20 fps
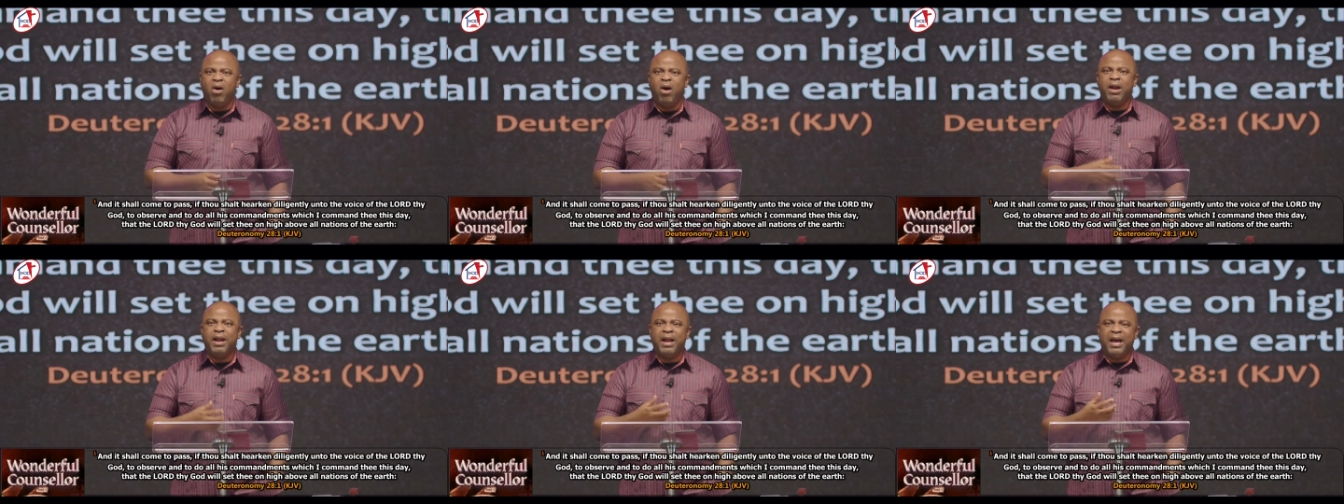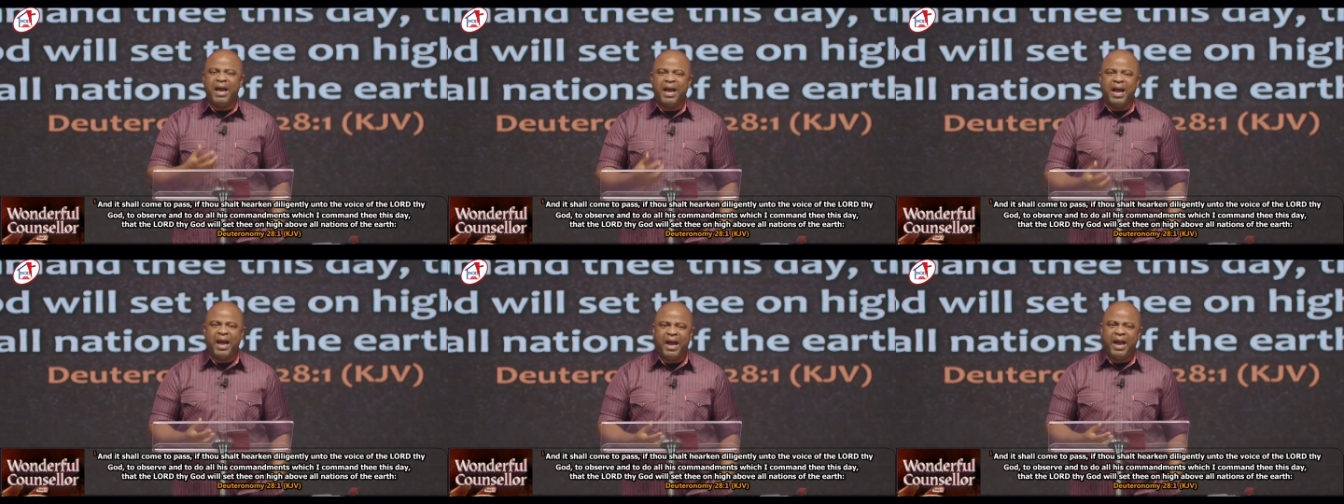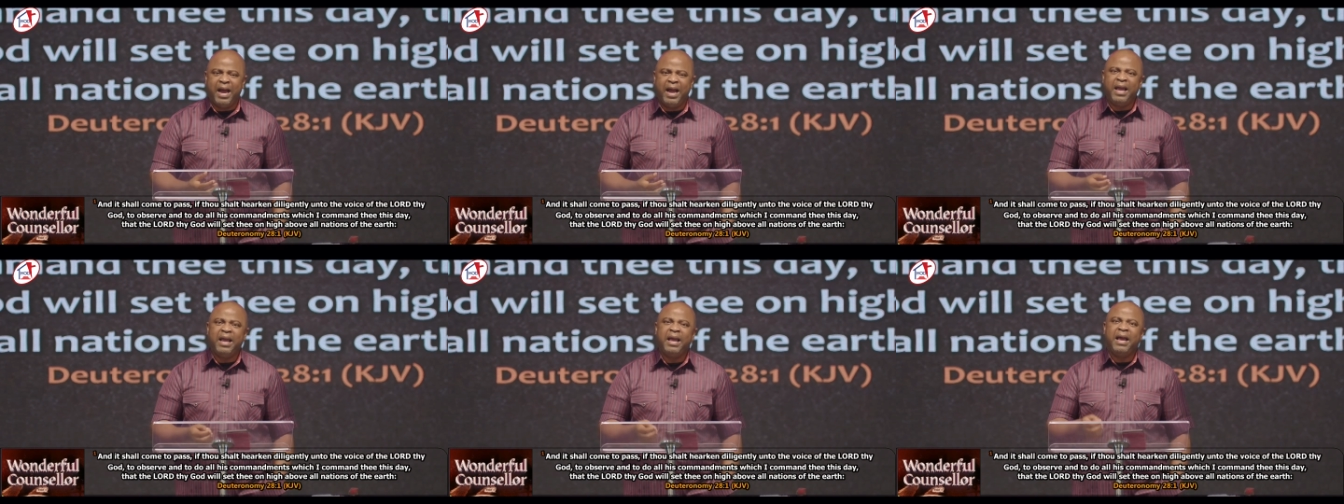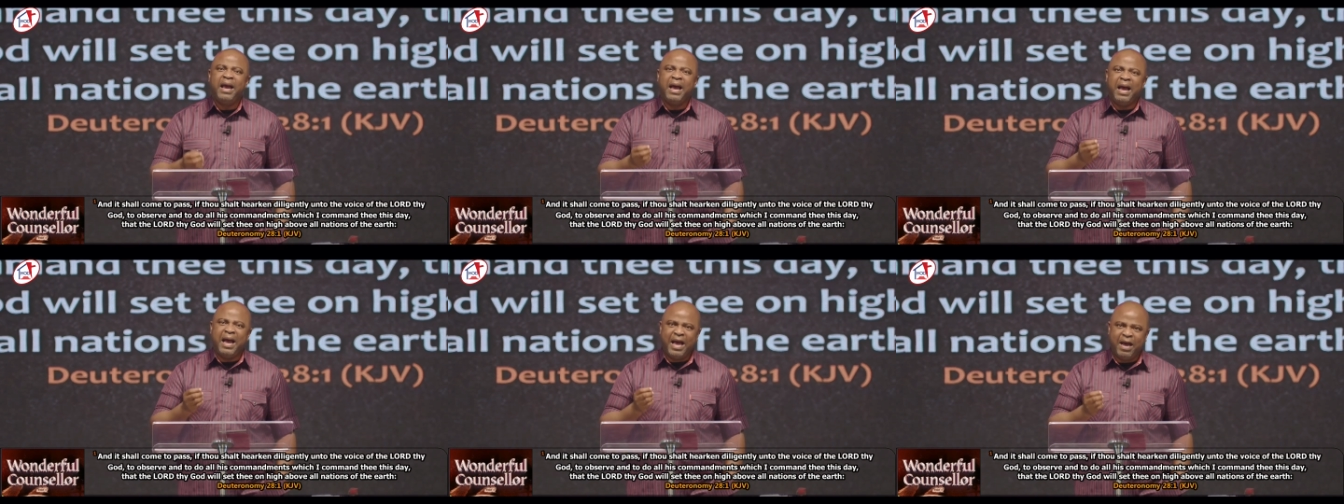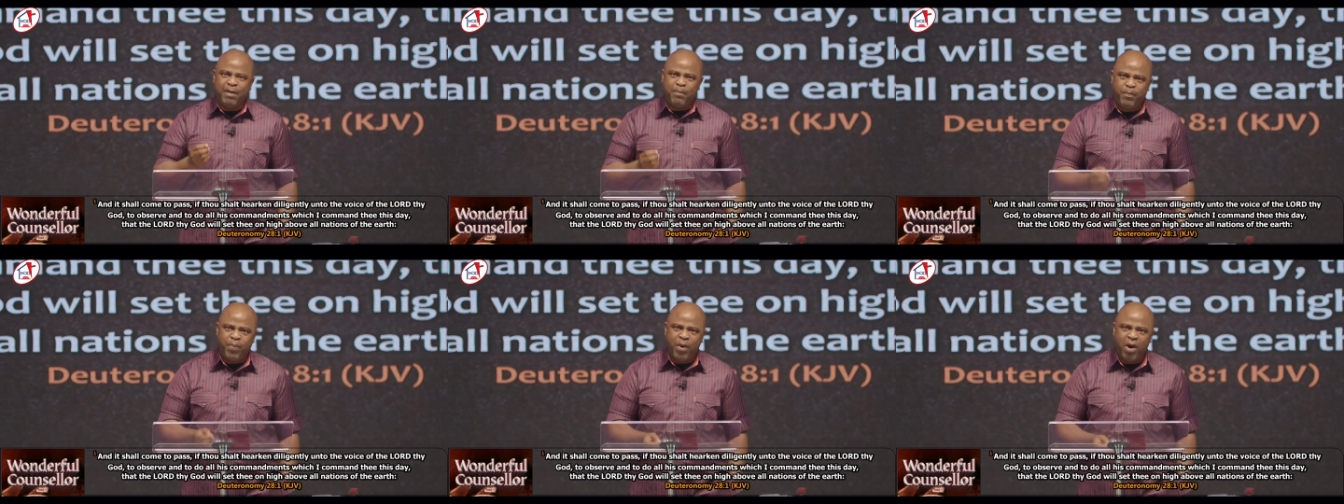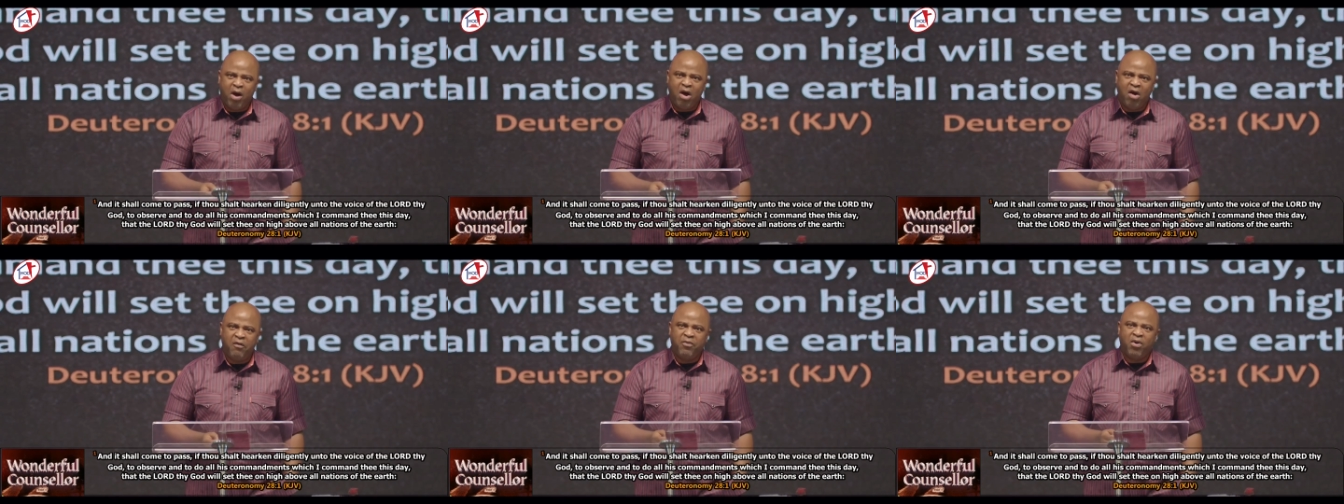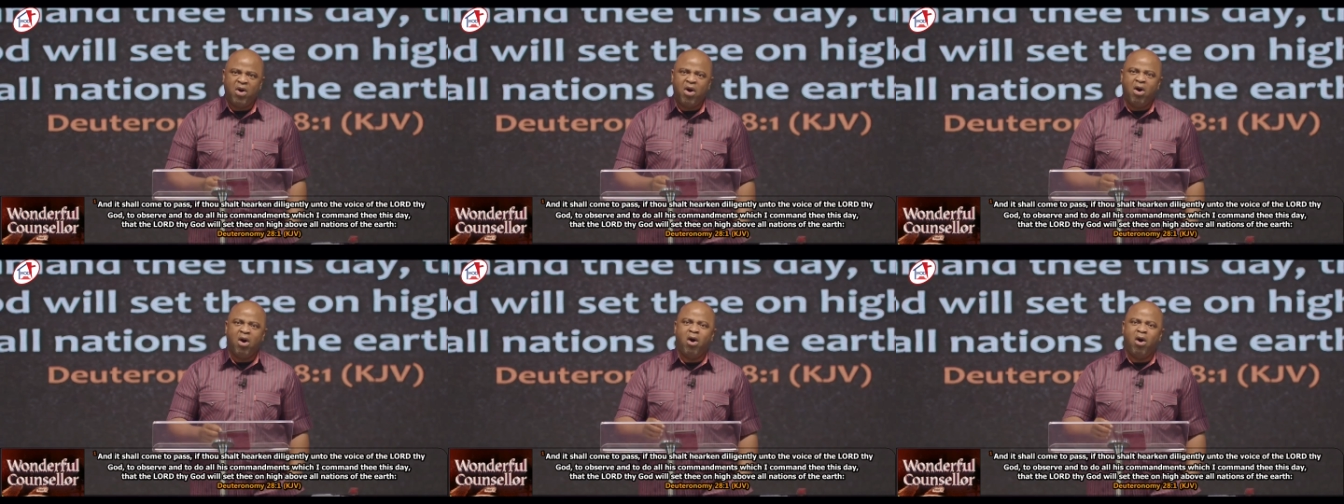on high above